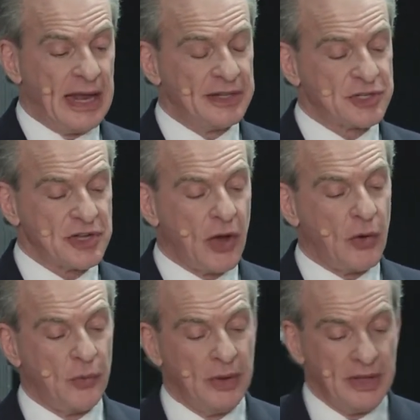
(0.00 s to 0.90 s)
And
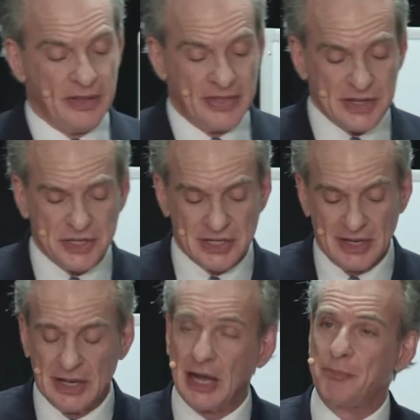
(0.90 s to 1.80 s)
so this
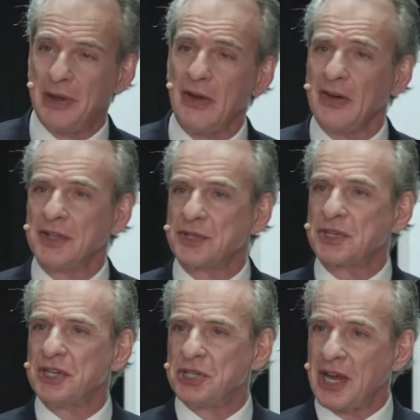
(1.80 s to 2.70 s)
appearance
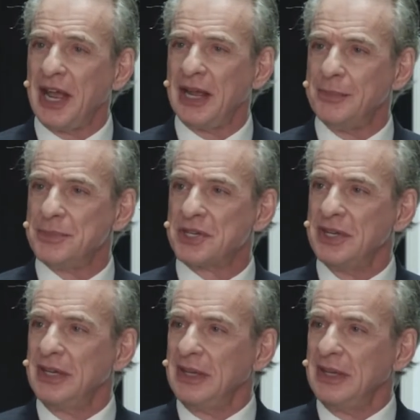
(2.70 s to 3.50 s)
to James